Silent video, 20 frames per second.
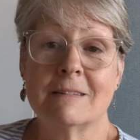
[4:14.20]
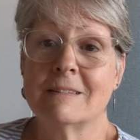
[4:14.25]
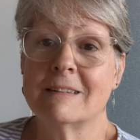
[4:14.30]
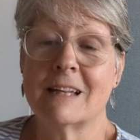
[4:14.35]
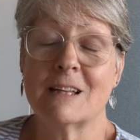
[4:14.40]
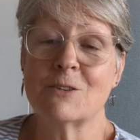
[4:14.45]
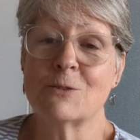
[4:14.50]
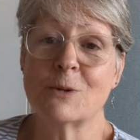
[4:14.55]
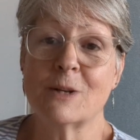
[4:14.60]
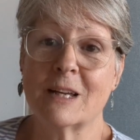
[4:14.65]

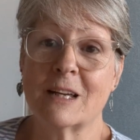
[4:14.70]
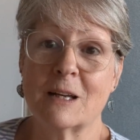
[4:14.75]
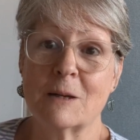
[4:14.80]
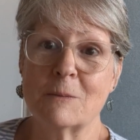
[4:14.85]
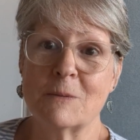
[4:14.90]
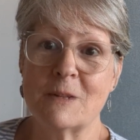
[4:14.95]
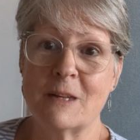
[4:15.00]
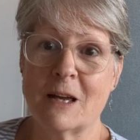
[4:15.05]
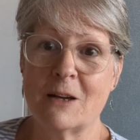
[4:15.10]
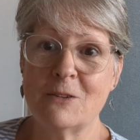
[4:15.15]
That's what it
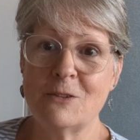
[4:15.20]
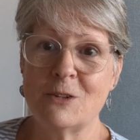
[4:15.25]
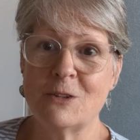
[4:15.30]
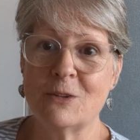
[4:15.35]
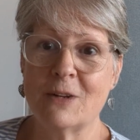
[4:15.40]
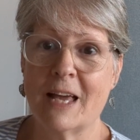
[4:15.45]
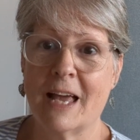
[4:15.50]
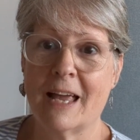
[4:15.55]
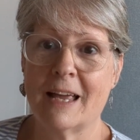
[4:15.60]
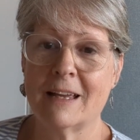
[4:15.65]
comes down to,
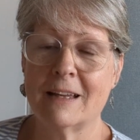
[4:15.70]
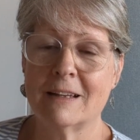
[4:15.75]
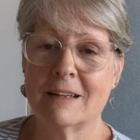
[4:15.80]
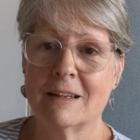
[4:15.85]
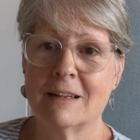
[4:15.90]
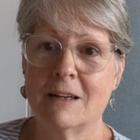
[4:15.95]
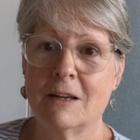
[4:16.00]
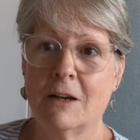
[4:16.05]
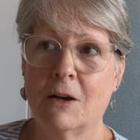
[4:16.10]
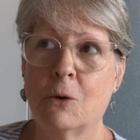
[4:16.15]
gang.
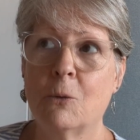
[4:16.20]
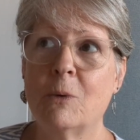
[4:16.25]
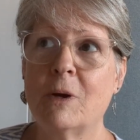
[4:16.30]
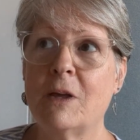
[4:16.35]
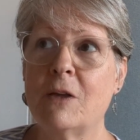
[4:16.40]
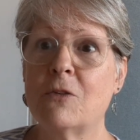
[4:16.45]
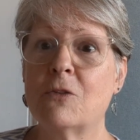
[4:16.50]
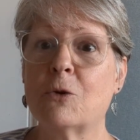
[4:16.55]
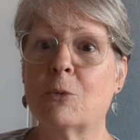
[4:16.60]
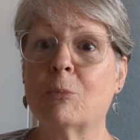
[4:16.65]
We
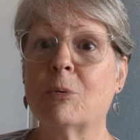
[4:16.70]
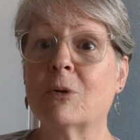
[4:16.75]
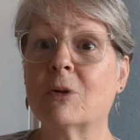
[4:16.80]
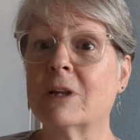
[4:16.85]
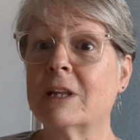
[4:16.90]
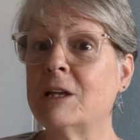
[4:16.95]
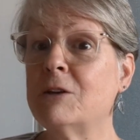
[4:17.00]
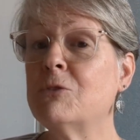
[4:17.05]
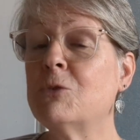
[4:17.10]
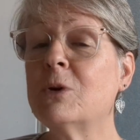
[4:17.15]
either
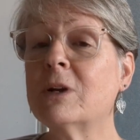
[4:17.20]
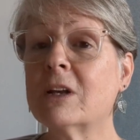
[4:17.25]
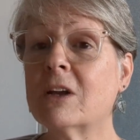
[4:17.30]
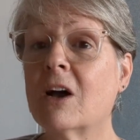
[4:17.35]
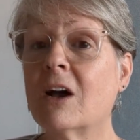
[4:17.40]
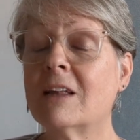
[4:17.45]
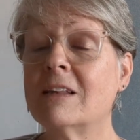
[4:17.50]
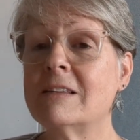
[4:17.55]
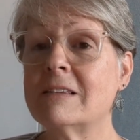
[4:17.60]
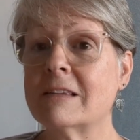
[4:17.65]
believe what
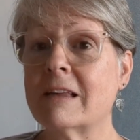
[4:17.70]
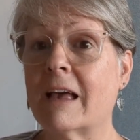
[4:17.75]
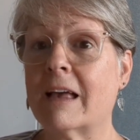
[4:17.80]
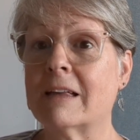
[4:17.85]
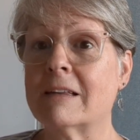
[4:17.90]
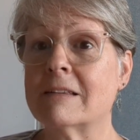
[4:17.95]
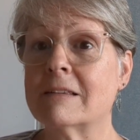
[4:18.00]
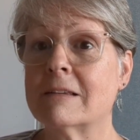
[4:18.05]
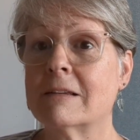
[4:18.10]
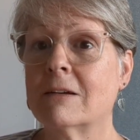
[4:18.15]
God
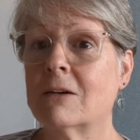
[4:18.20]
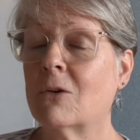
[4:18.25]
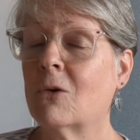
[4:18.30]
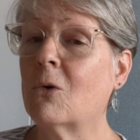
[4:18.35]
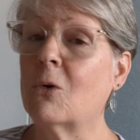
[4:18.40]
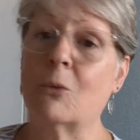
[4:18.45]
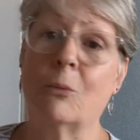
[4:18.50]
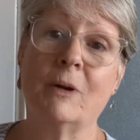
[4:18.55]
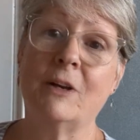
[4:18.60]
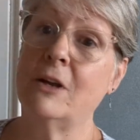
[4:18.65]
says
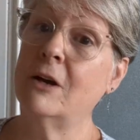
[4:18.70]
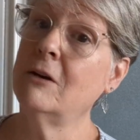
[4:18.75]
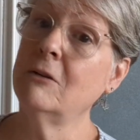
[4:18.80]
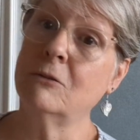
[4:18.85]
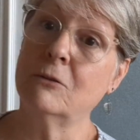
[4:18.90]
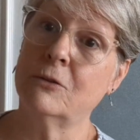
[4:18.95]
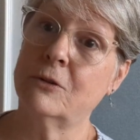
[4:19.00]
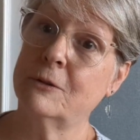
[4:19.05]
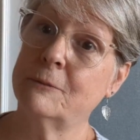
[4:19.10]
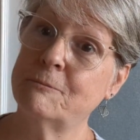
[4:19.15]
or we
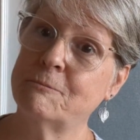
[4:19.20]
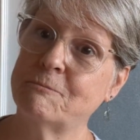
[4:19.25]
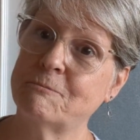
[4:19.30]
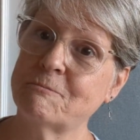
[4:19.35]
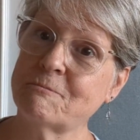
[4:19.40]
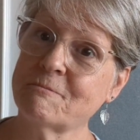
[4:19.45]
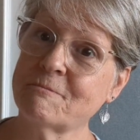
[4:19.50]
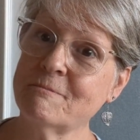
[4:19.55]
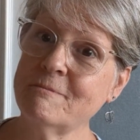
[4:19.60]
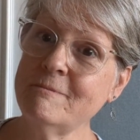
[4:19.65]
don't.
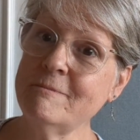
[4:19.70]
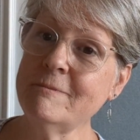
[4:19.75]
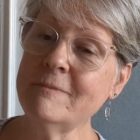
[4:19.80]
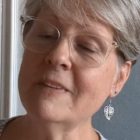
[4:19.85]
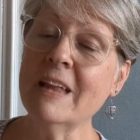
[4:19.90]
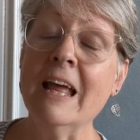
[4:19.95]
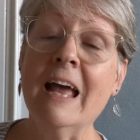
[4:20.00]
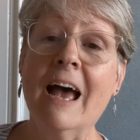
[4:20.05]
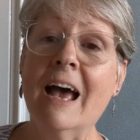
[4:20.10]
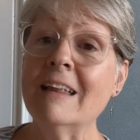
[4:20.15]

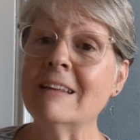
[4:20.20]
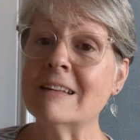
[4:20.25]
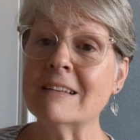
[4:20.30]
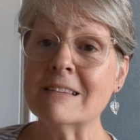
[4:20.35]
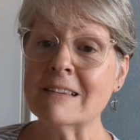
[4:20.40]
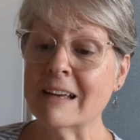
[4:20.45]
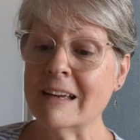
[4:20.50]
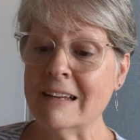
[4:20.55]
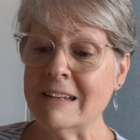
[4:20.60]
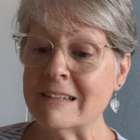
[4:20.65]
And the
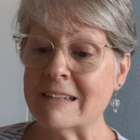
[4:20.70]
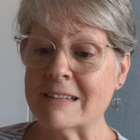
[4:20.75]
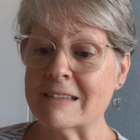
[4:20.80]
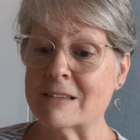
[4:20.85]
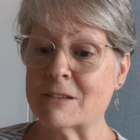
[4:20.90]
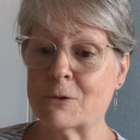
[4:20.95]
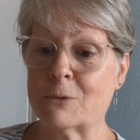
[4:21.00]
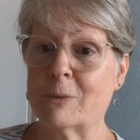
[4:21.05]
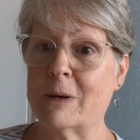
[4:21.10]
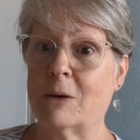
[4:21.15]

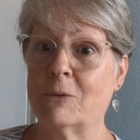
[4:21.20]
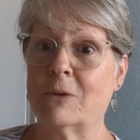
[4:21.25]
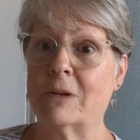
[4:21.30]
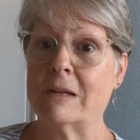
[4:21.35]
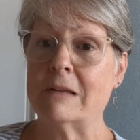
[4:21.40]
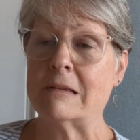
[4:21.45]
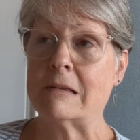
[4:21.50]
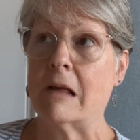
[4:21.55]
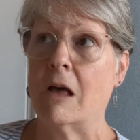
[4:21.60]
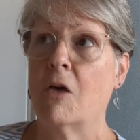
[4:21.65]
scientists around
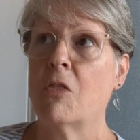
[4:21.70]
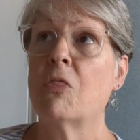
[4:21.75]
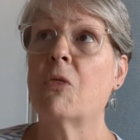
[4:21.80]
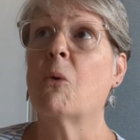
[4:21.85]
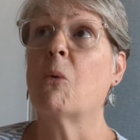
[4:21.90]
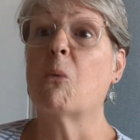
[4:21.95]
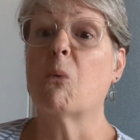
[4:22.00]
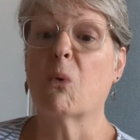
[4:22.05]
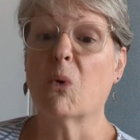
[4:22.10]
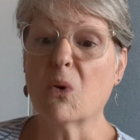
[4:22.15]
us, the
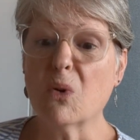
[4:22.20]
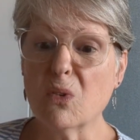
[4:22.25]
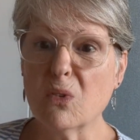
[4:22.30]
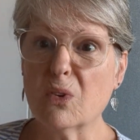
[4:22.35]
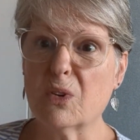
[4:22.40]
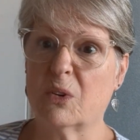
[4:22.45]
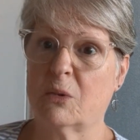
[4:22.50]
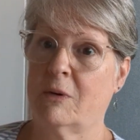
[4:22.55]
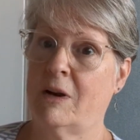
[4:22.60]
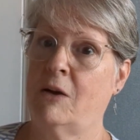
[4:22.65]

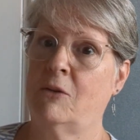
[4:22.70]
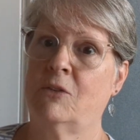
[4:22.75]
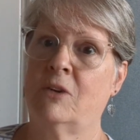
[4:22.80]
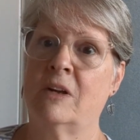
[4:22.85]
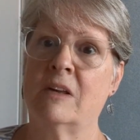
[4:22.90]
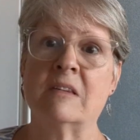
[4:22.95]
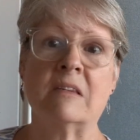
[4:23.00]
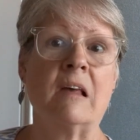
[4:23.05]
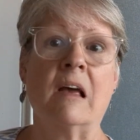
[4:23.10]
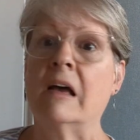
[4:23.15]
world around
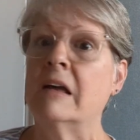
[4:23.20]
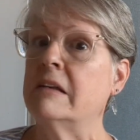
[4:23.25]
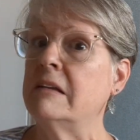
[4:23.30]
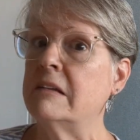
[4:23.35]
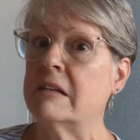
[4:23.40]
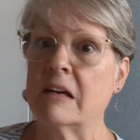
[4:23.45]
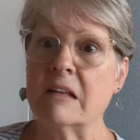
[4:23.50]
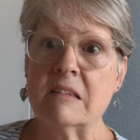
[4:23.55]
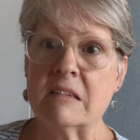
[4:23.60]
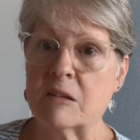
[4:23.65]
us,
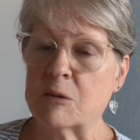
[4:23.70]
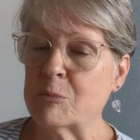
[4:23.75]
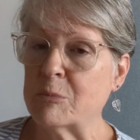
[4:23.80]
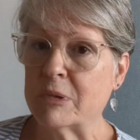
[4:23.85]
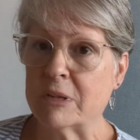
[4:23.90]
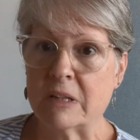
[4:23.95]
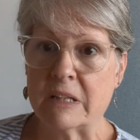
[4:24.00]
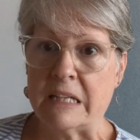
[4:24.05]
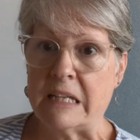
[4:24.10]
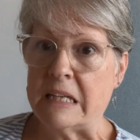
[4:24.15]
doesn't
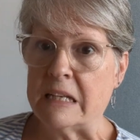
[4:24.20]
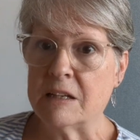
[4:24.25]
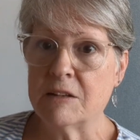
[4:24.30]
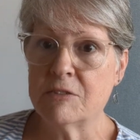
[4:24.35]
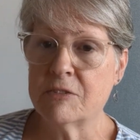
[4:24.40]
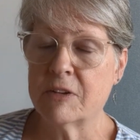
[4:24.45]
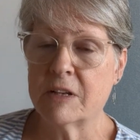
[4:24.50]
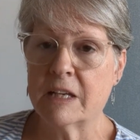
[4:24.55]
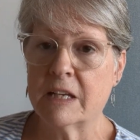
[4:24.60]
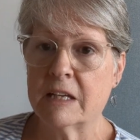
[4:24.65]

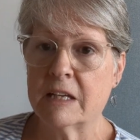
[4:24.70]
believe